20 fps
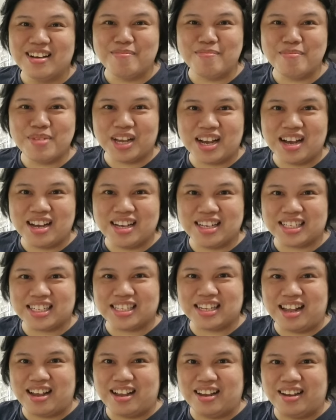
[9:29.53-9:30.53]
Because,
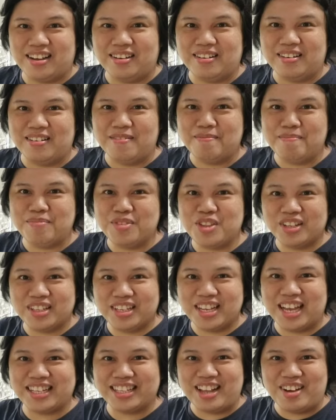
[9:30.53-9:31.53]

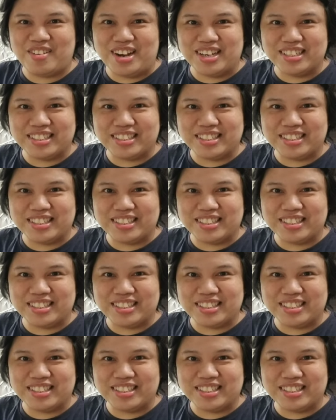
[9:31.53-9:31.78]
yun nga daw